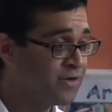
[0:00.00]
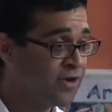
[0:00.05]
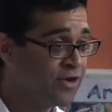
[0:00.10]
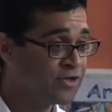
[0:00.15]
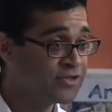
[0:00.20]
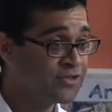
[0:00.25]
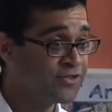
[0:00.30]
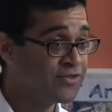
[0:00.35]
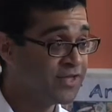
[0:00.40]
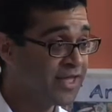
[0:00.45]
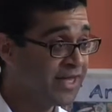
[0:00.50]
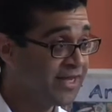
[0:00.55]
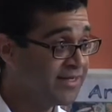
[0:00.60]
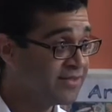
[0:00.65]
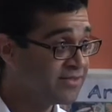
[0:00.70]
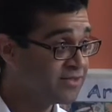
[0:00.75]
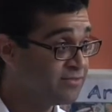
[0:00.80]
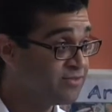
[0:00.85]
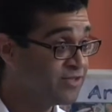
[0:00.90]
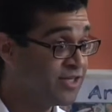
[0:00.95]
Article
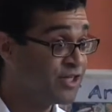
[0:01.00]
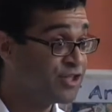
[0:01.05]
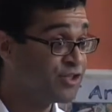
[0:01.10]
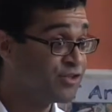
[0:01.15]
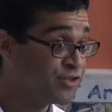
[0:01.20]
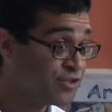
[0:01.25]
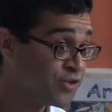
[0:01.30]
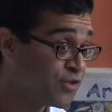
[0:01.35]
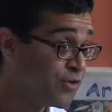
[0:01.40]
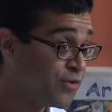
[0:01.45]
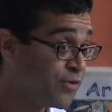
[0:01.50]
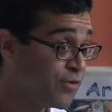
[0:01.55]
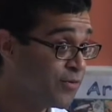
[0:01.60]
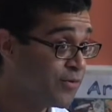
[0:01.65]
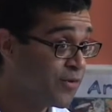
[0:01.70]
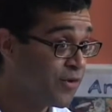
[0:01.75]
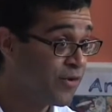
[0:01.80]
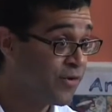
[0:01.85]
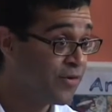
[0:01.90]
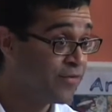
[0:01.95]
8, subsection
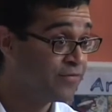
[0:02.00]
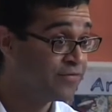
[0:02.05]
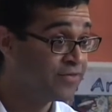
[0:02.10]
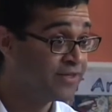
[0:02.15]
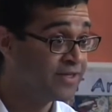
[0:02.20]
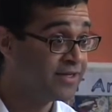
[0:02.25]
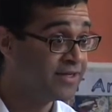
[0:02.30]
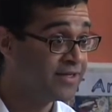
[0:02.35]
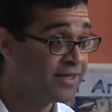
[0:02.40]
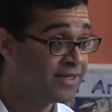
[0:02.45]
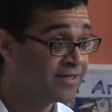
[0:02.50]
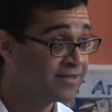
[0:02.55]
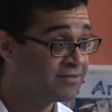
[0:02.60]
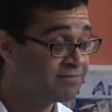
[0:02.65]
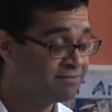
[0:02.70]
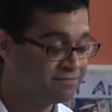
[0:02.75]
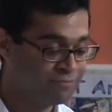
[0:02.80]
2 of the